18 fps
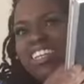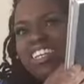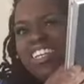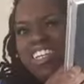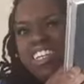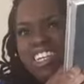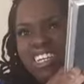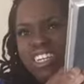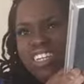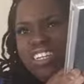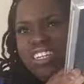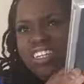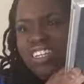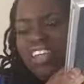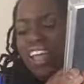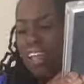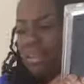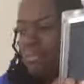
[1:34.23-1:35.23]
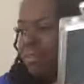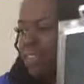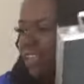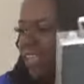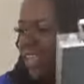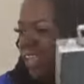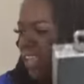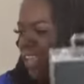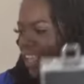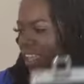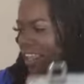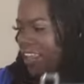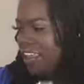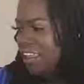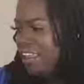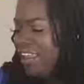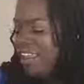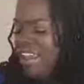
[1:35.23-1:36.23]
cushion type thing in
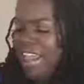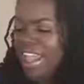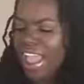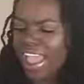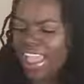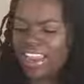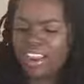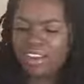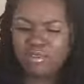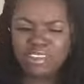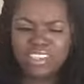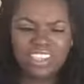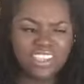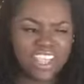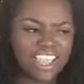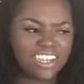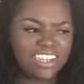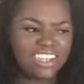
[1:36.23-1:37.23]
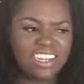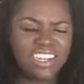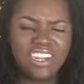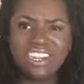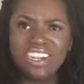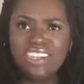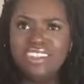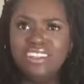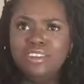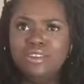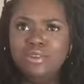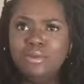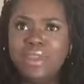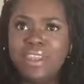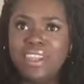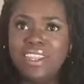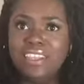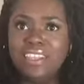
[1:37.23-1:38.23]
it and it was sectioned in these little
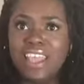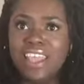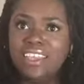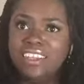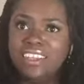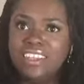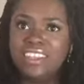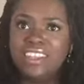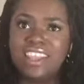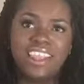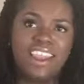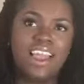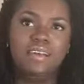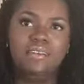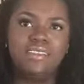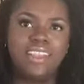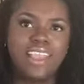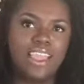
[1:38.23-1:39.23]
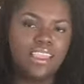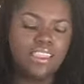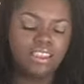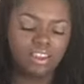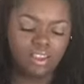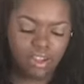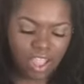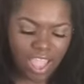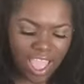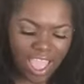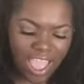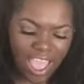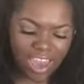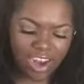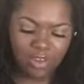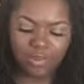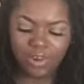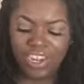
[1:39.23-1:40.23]
bitty sections and I was like, you know, I
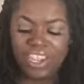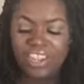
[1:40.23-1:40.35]
don't need